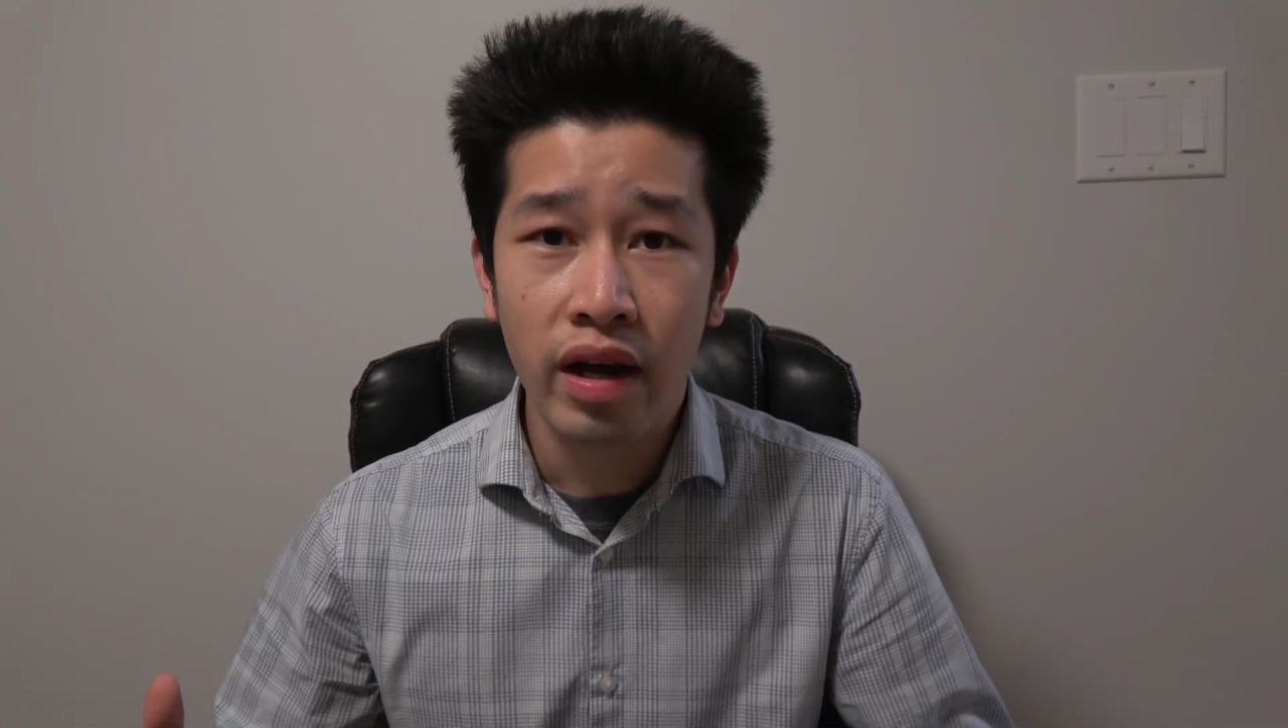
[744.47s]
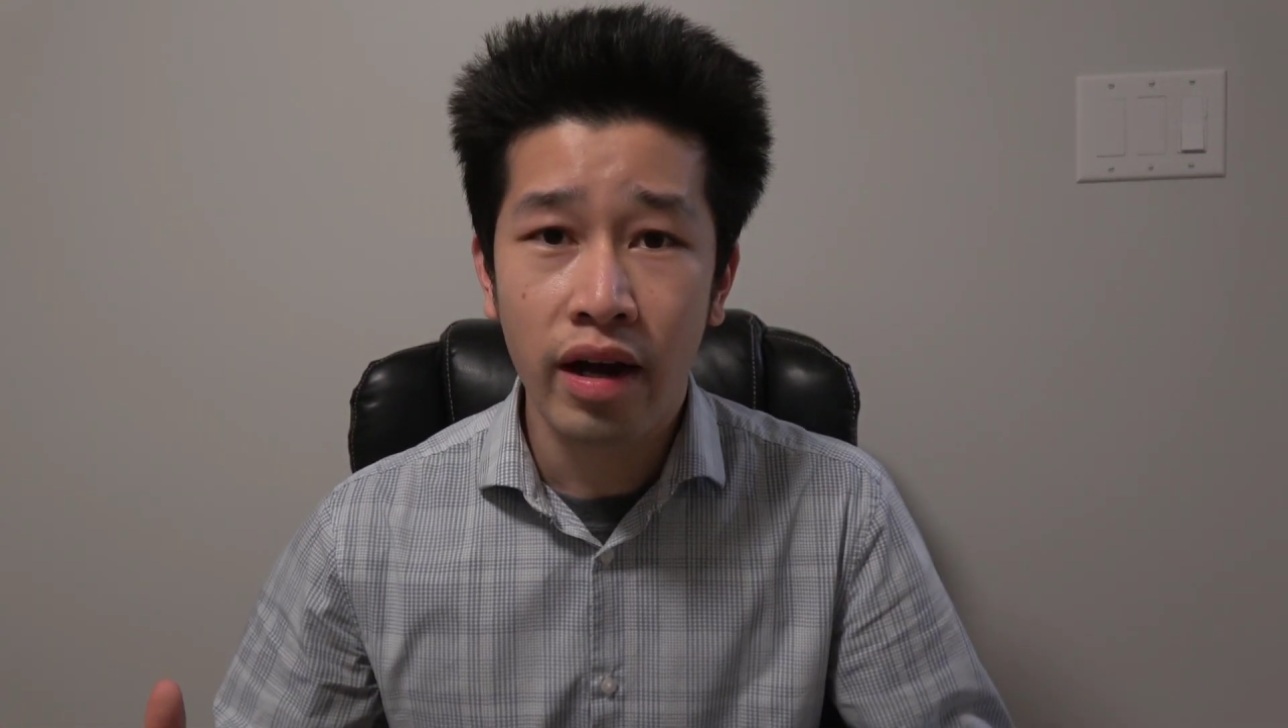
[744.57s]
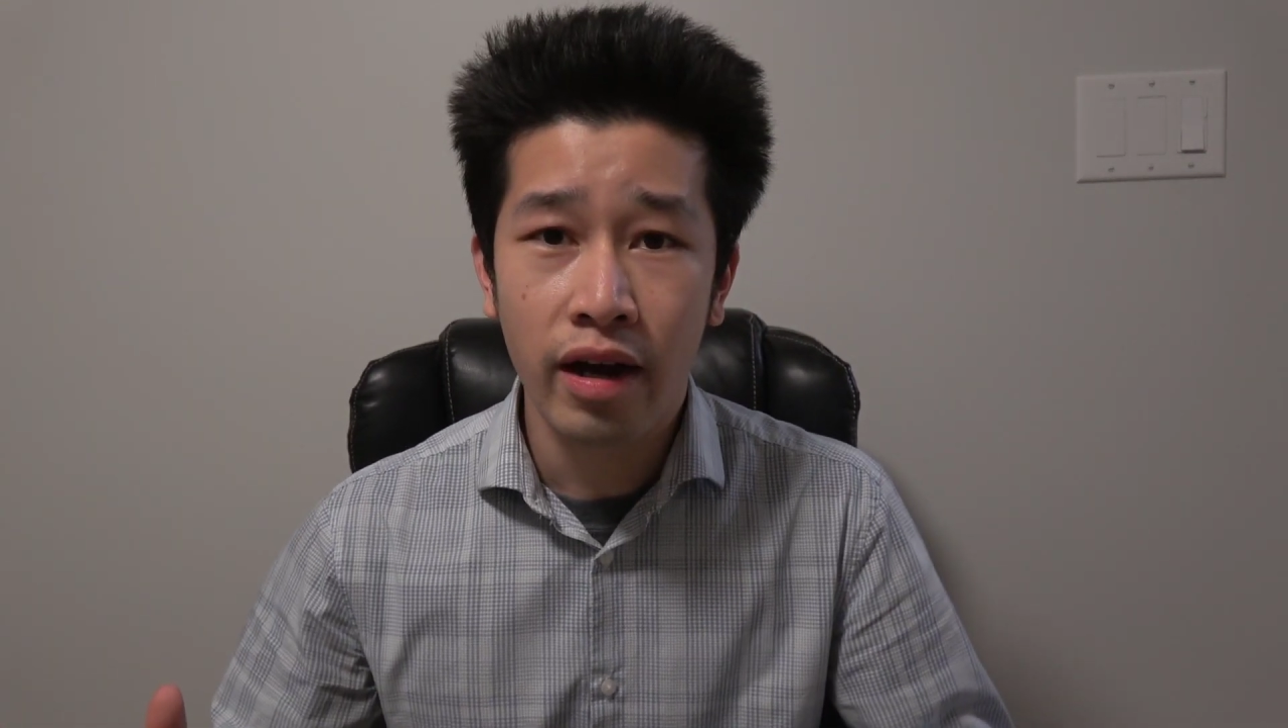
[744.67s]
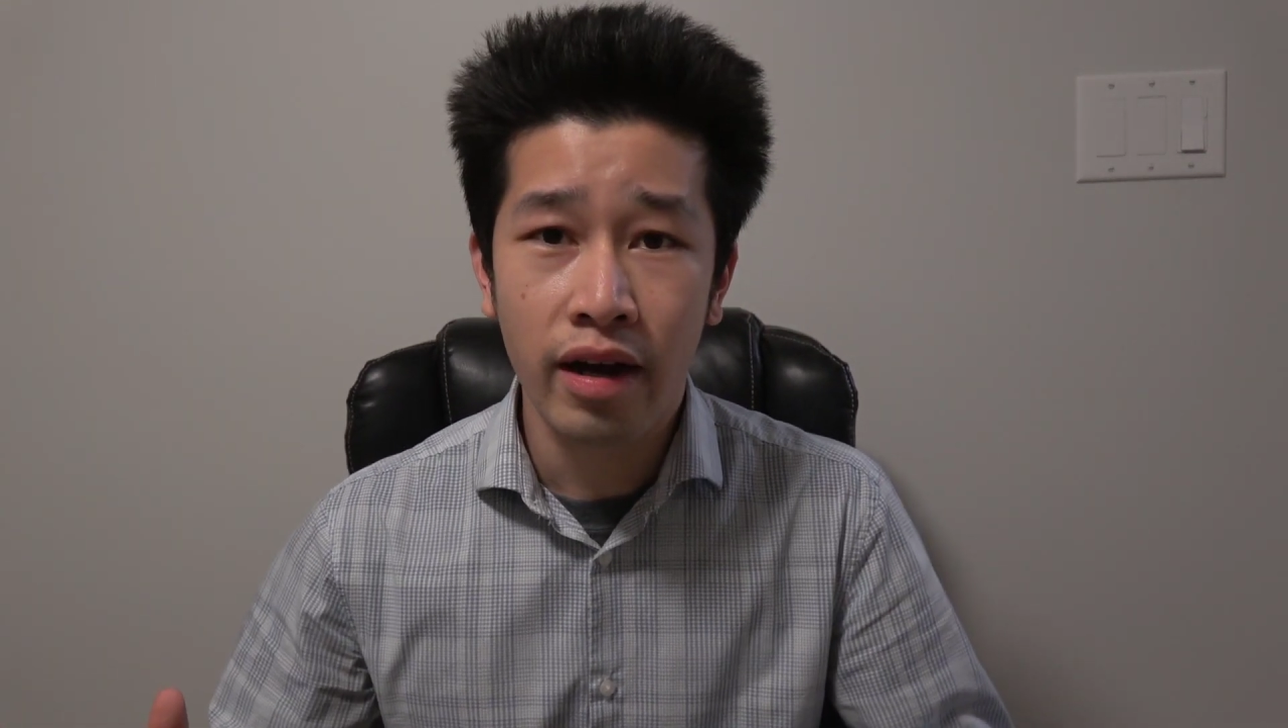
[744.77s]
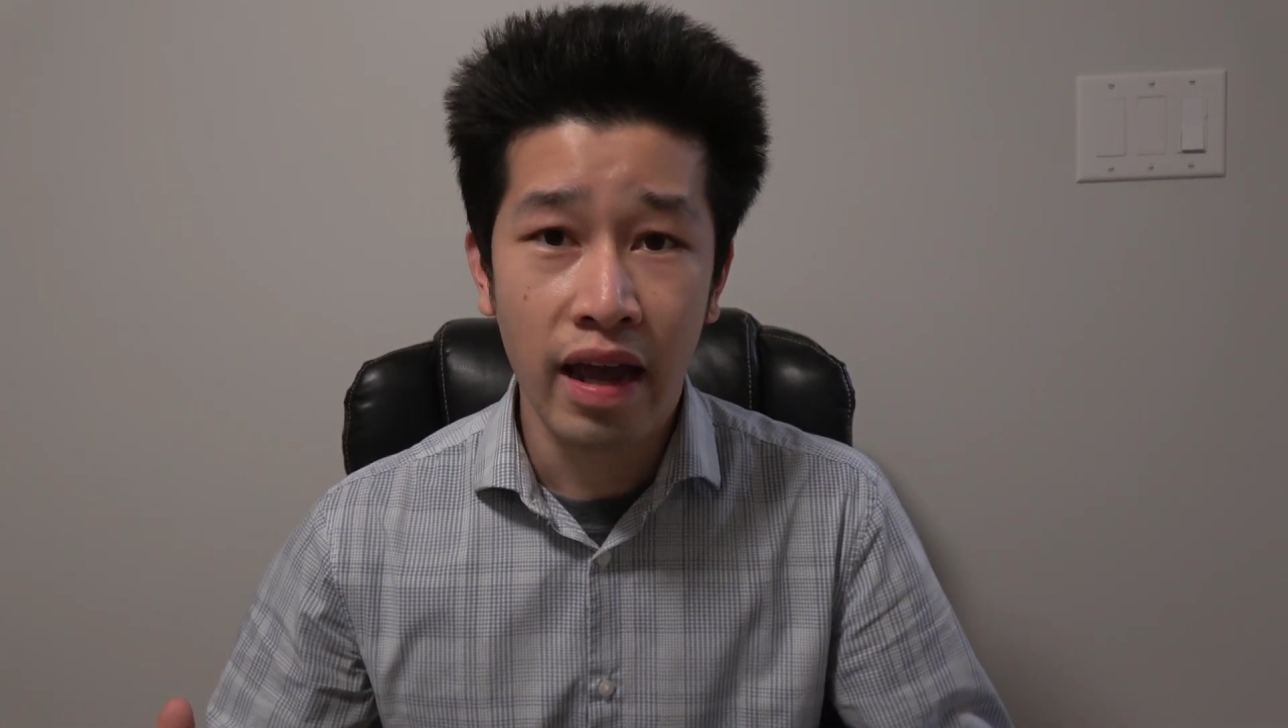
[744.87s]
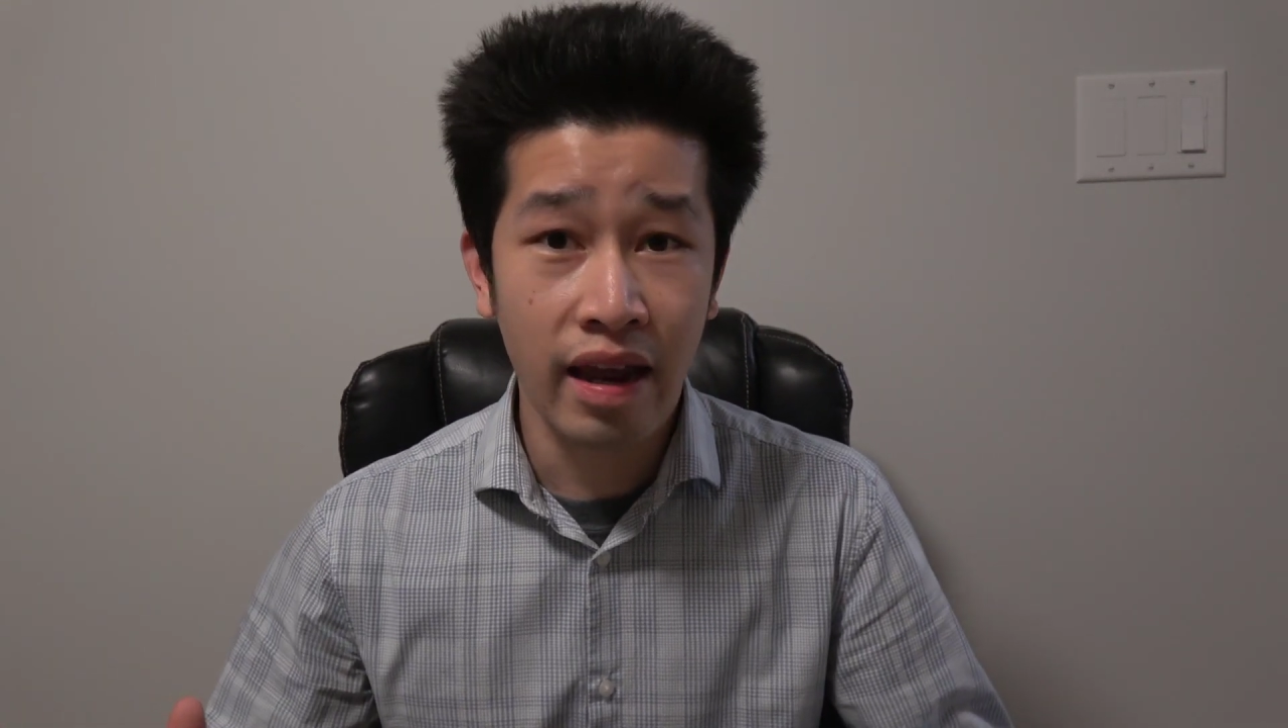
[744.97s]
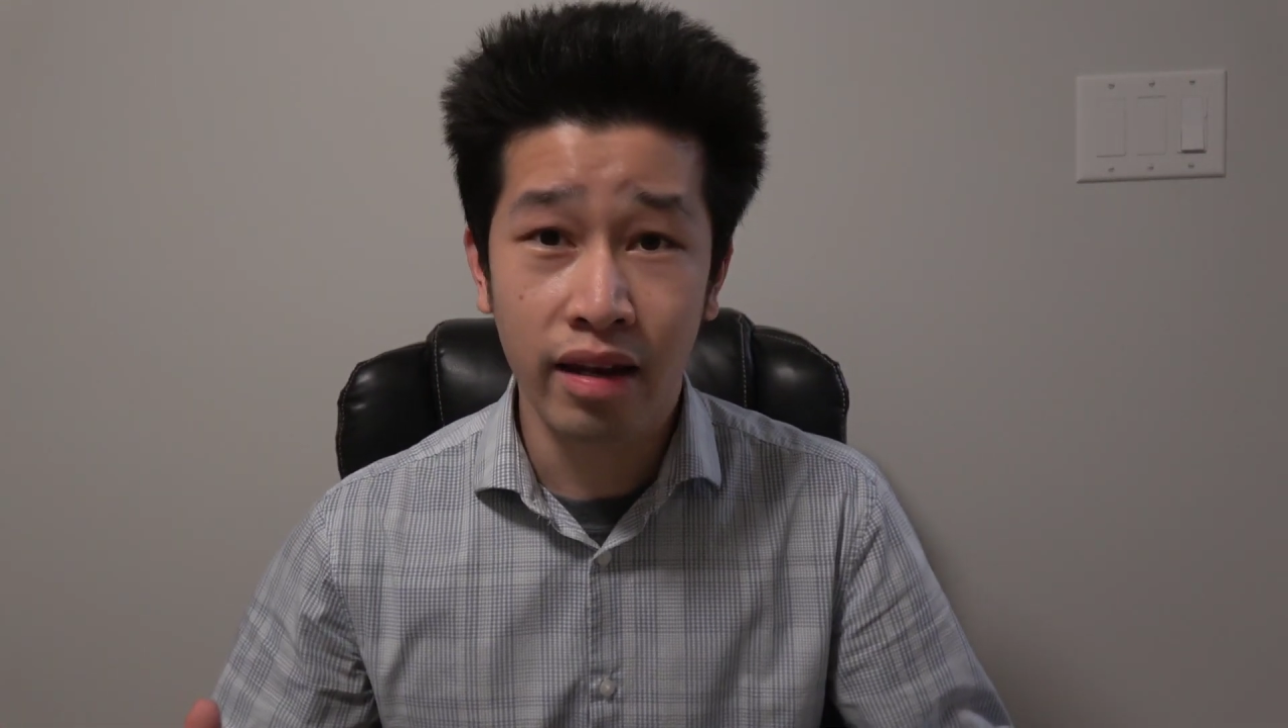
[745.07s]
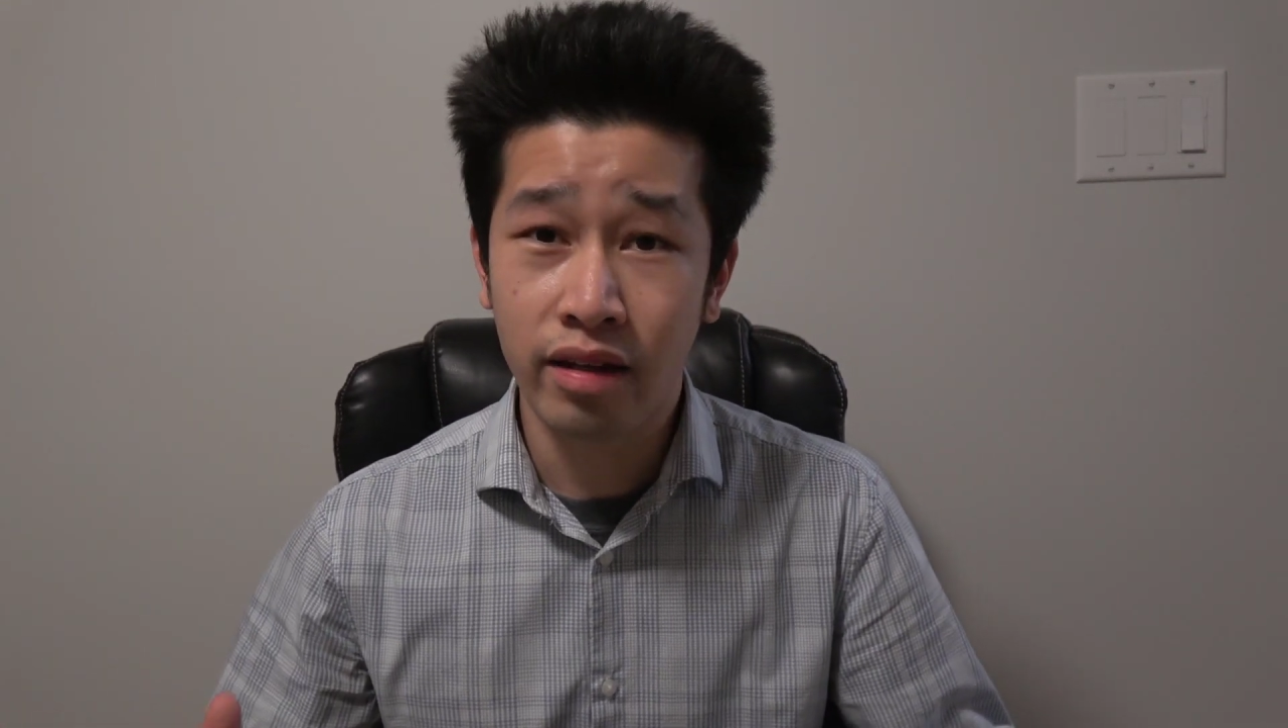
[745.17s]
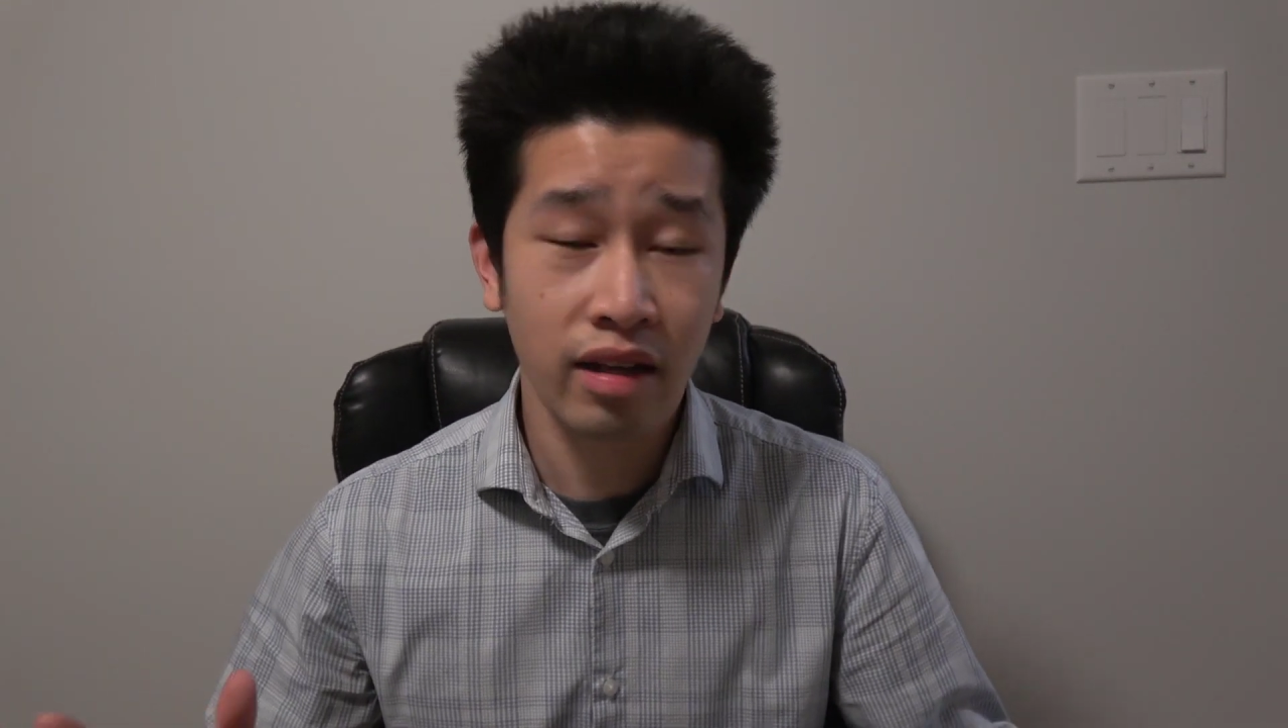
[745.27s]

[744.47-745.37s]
and